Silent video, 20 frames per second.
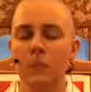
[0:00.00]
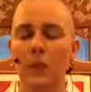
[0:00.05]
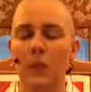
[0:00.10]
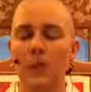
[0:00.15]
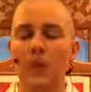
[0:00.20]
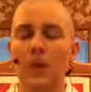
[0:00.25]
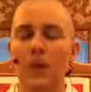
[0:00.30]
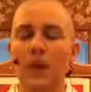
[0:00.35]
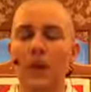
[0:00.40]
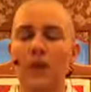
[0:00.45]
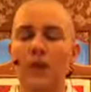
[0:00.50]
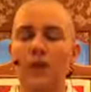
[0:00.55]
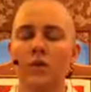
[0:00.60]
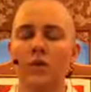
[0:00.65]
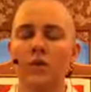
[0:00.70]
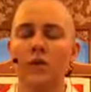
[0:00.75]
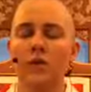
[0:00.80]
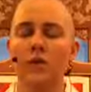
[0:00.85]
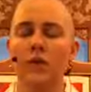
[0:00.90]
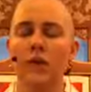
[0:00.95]
And how
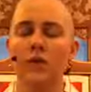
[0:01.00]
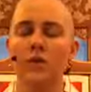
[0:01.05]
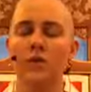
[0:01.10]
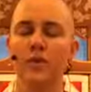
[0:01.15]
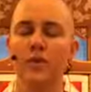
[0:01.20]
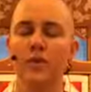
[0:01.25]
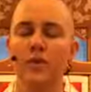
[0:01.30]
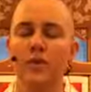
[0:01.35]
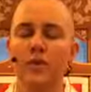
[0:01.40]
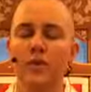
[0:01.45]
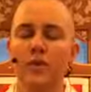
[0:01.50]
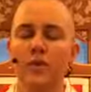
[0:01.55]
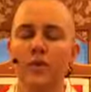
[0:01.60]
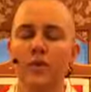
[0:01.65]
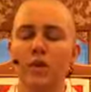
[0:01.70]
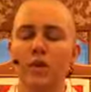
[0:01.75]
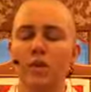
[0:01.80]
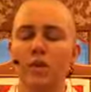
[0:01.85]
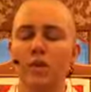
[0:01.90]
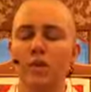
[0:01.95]
do refuge and
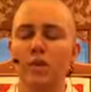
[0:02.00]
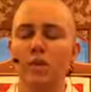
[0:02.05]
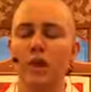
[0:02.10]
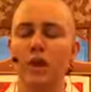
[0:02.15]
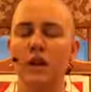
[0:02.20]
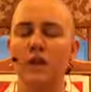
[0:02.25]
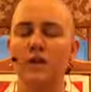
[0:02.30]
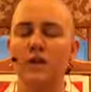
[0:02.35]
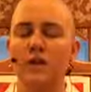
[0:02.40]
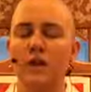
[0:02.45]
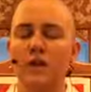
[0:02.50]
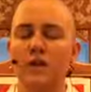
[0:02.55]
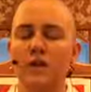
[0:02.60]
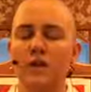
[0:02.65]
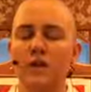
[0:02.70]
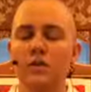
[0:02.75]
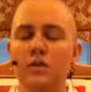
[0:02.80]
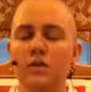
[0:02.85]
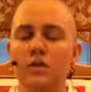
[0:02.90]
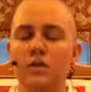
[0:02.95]
bodhicitta
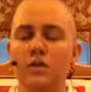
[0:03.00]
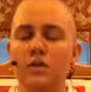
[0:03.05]
manifest